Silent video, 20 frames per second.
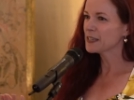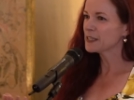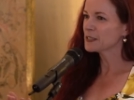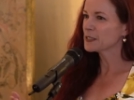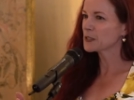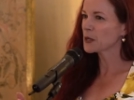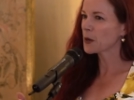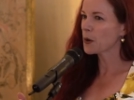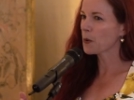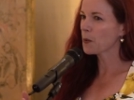
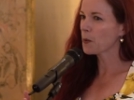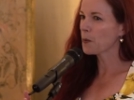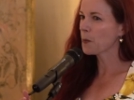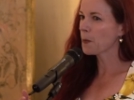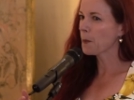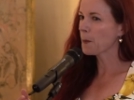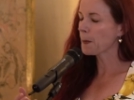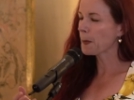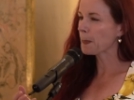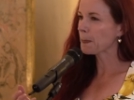
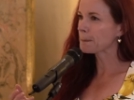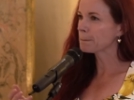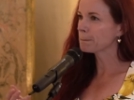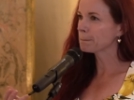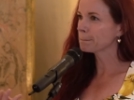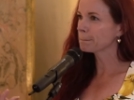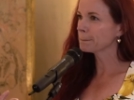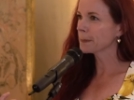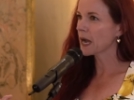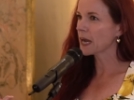So
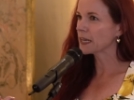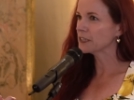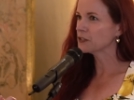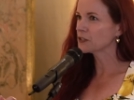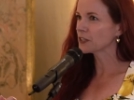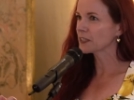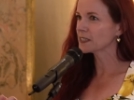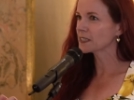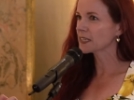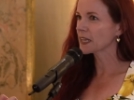I
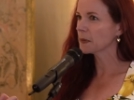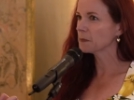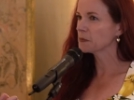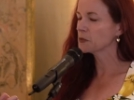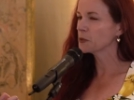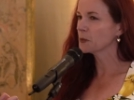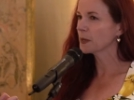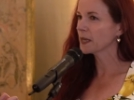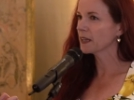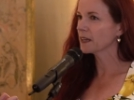just kept
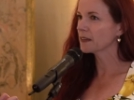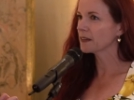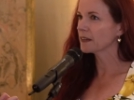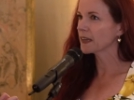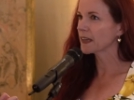doing it.